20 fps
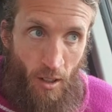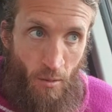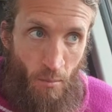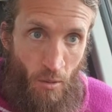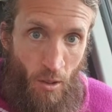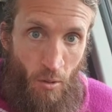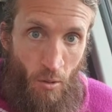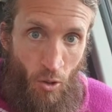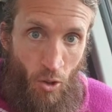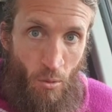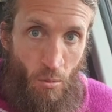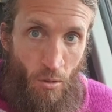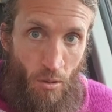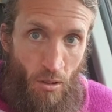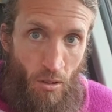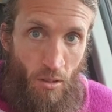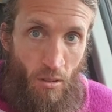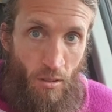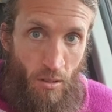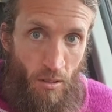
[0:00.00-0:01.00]
Like my
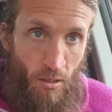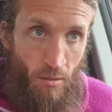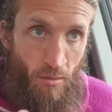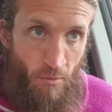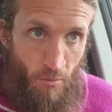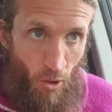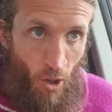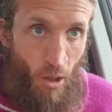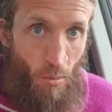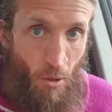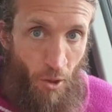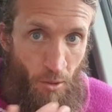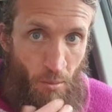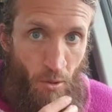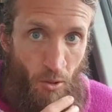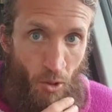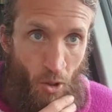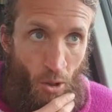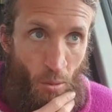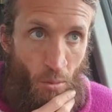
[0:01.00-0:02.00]
normal, almost
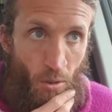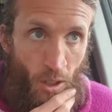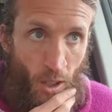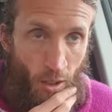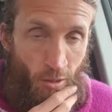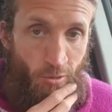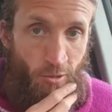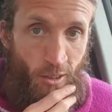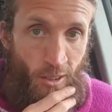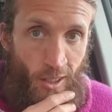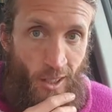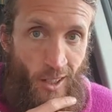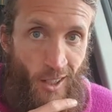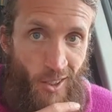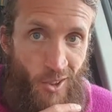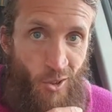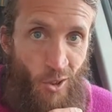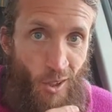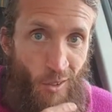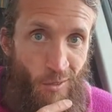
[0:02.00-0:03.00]
my normal, like really
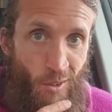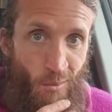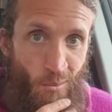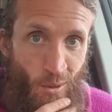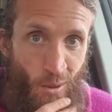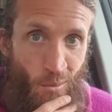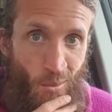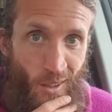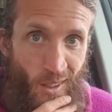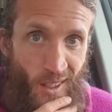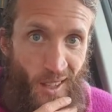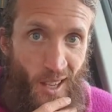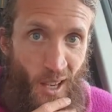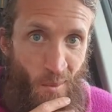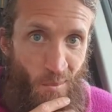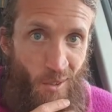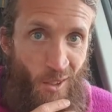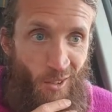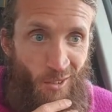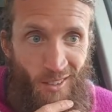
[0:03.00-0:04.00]
like joyful, bubbly,
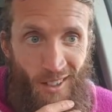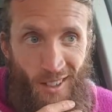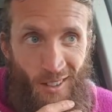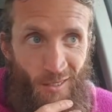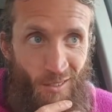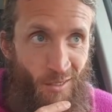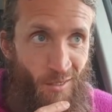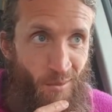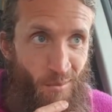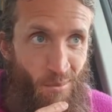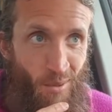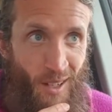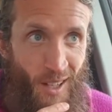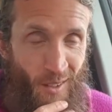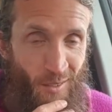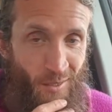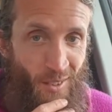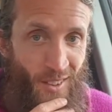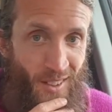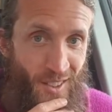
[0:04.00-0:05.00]
happy, creative,
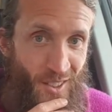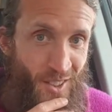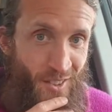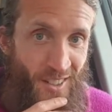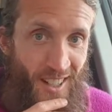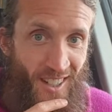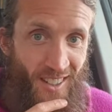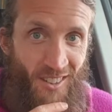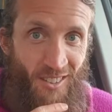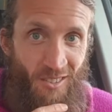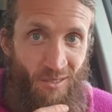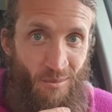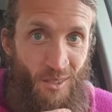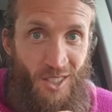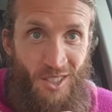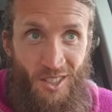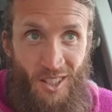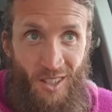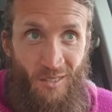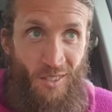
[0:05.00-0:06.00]
playful, interactive,
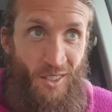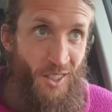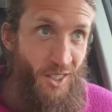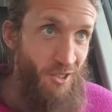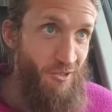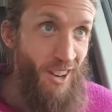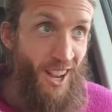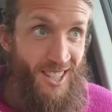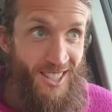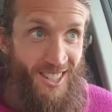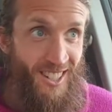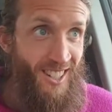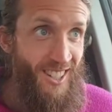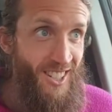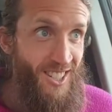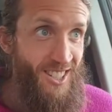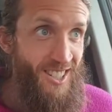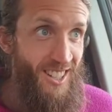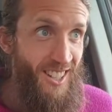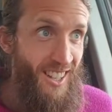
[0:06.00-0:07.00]
mischievous,
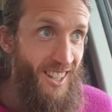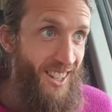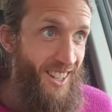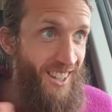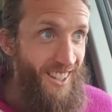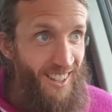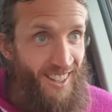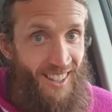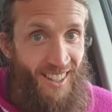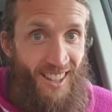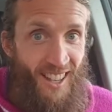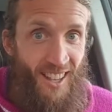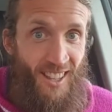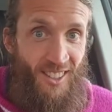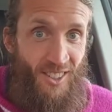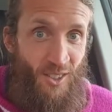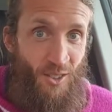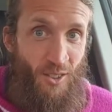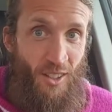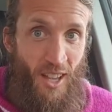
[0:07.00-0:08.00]
rascalish,
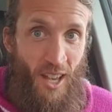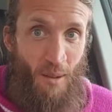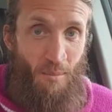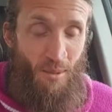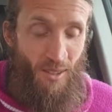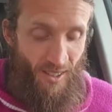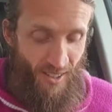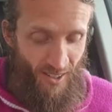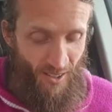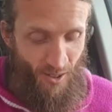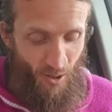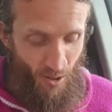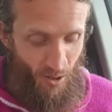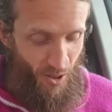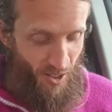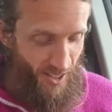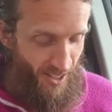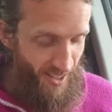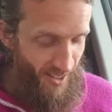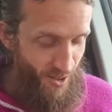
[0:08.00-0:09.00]

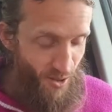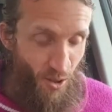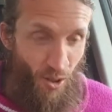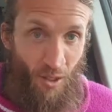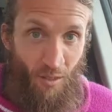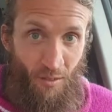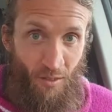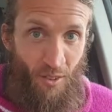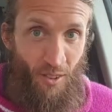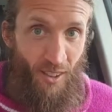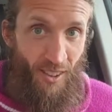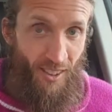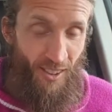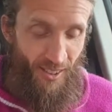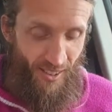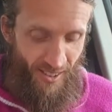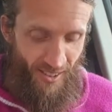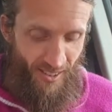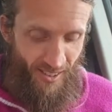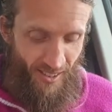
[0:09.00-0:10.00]
happy-go-lucky, joyful,
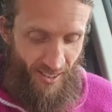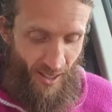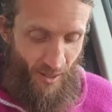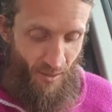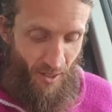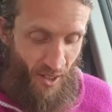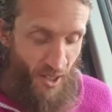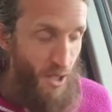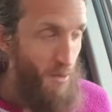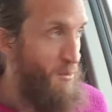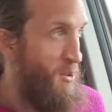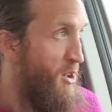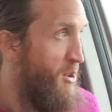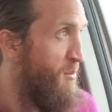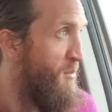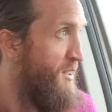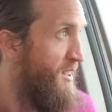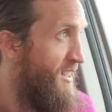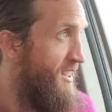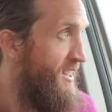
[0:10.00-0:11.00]
living in the
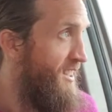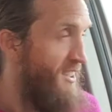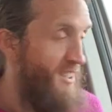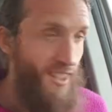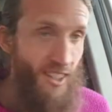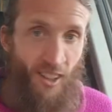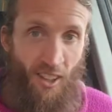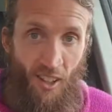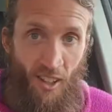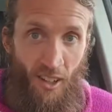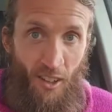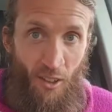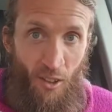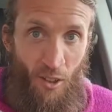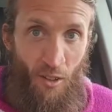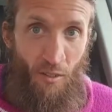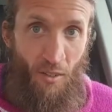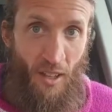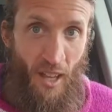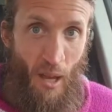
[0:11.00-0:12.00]
moment. A lot of
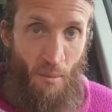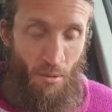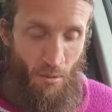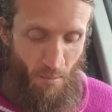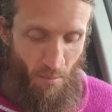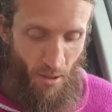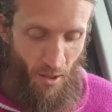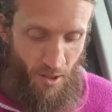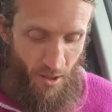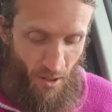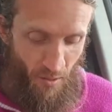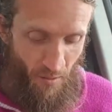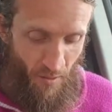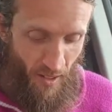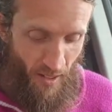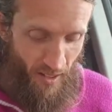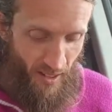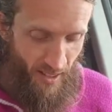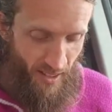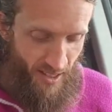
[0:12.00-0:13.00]
love and happy, positive
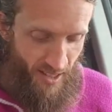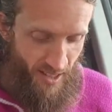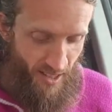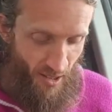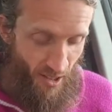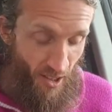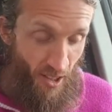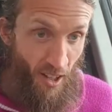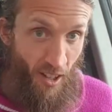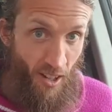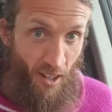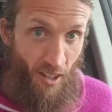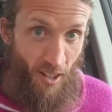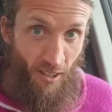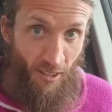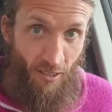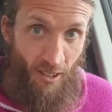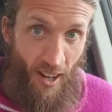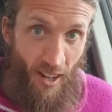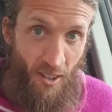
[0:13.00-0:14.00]
feelings. A lot
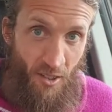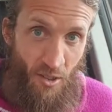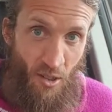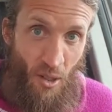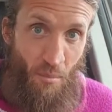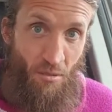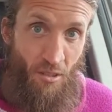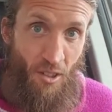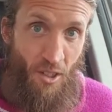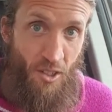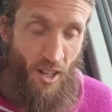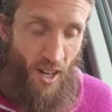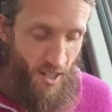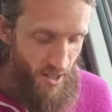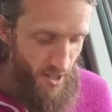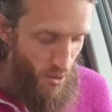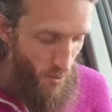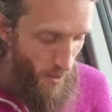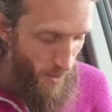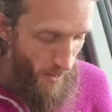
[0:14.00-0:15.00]
of gratitude,
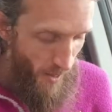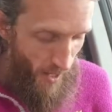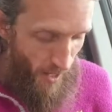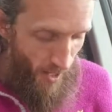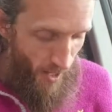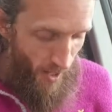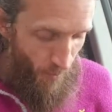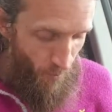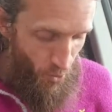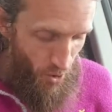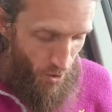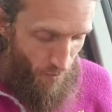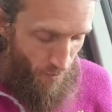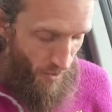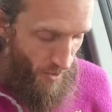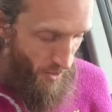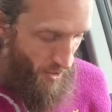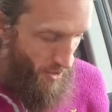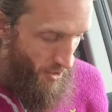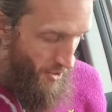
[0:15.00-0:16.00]
appreciation as well. Just
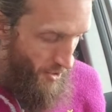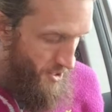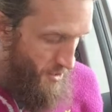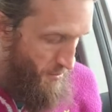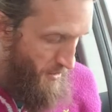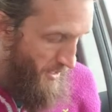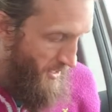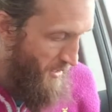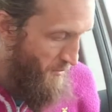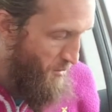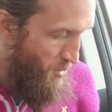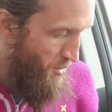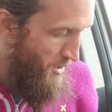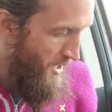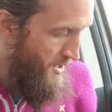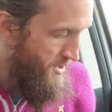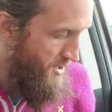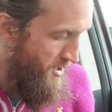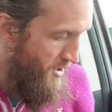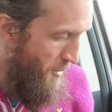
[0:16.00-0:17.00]
feeling awesome again, more or
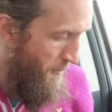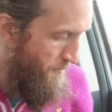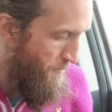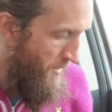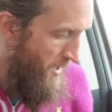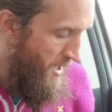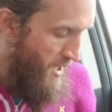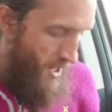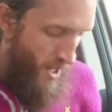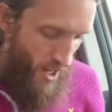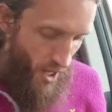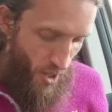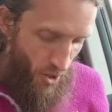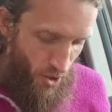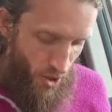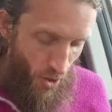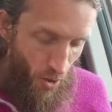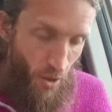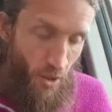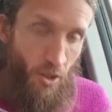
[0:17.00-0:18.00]
less. You know.
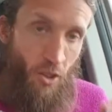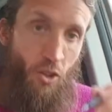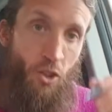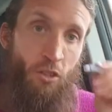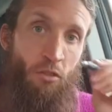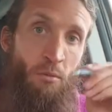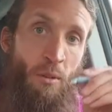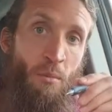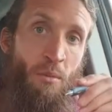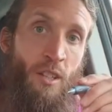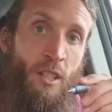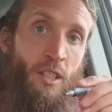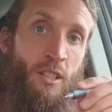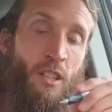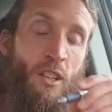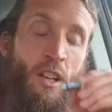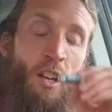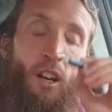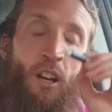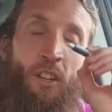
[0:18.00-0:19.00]
So just remember
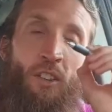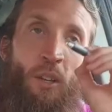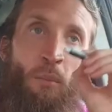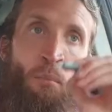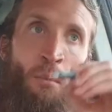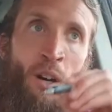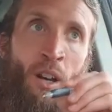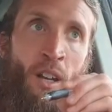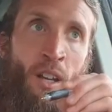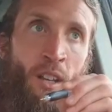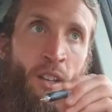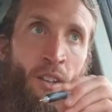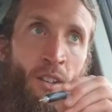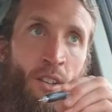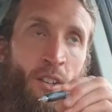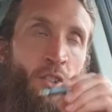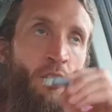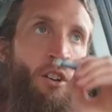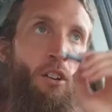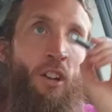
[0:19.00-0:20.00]
this the mind,
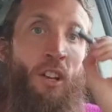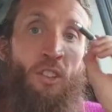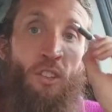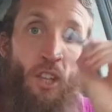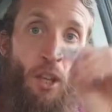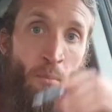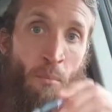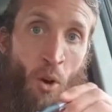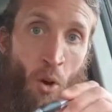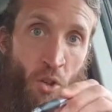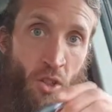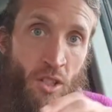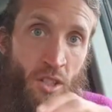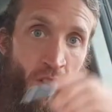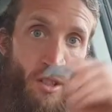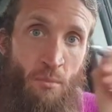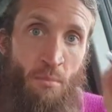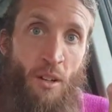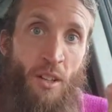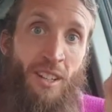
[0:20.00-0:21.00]
sorry, the emotions
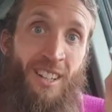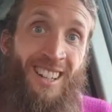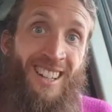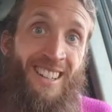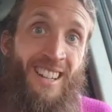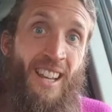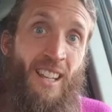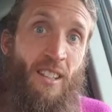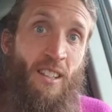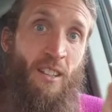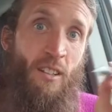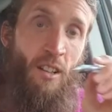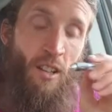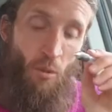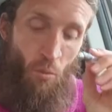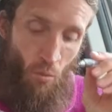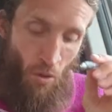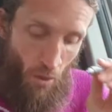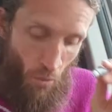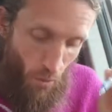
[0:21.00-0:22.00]
and the body are connected.
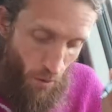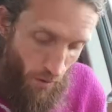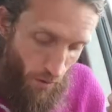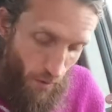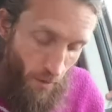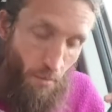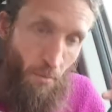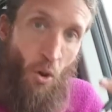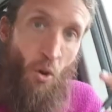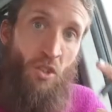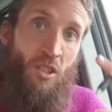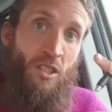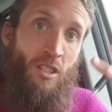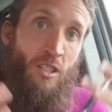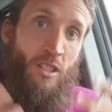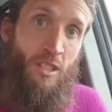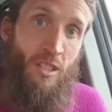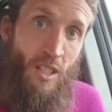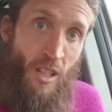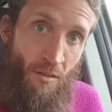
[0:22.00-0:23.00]
Like what we
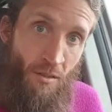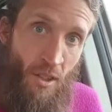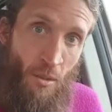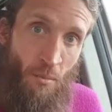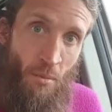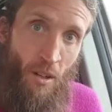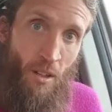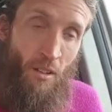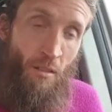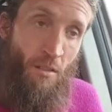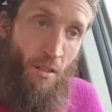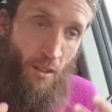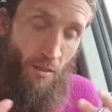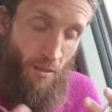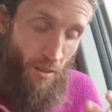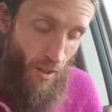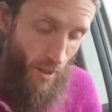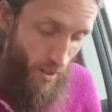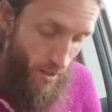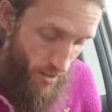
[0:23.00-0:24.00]
emotions live in the body, so
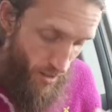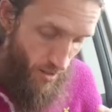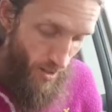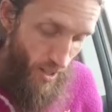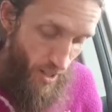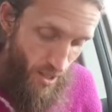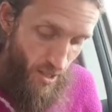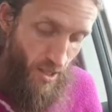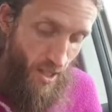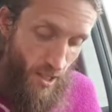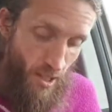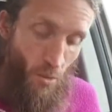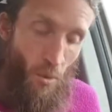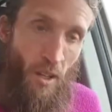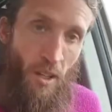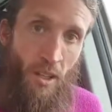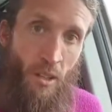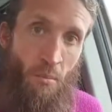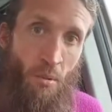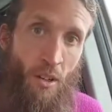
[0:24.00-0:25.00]
they they
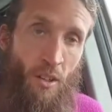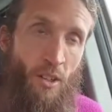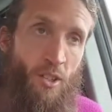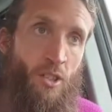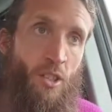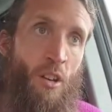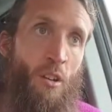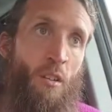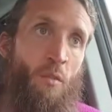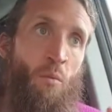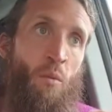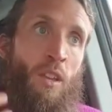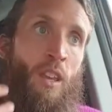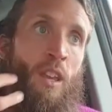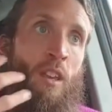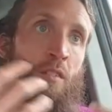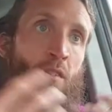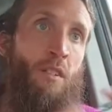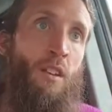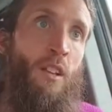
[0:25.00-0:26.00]
situate in the body. So if we
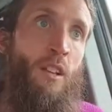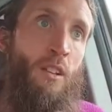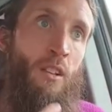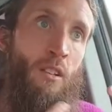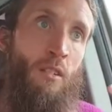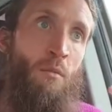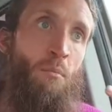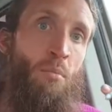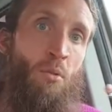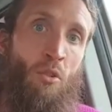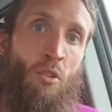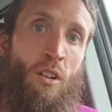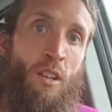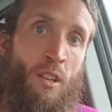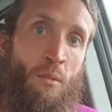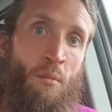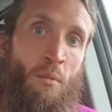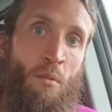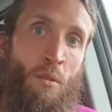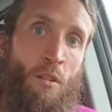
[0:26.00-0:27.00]
feel
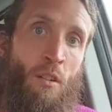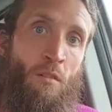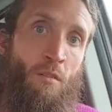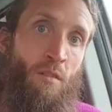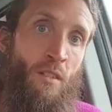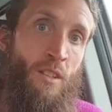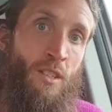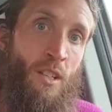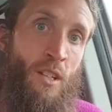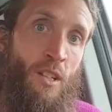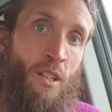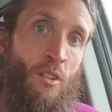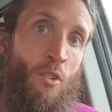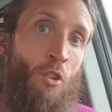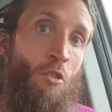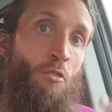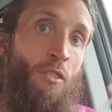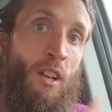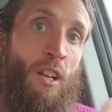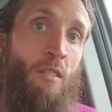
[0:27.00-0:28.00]
poorly physically
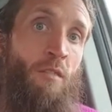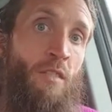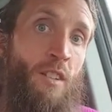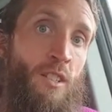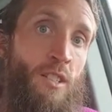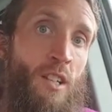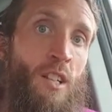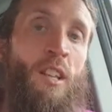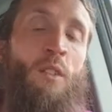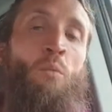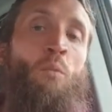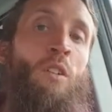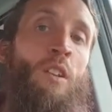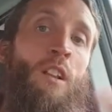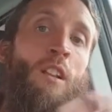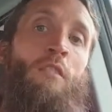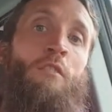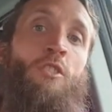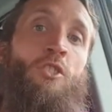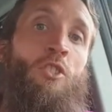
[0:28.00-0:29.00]
or great physically, it will,
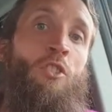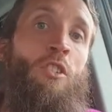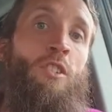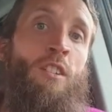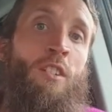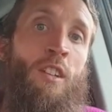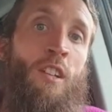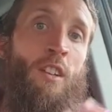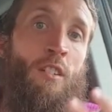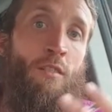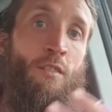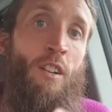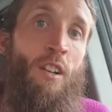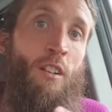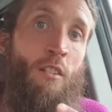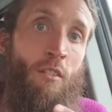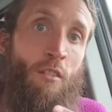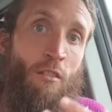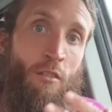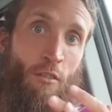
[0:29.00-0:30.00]
result in either
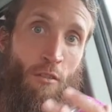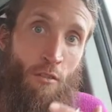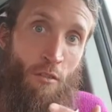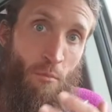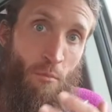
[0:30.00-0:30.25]
feeling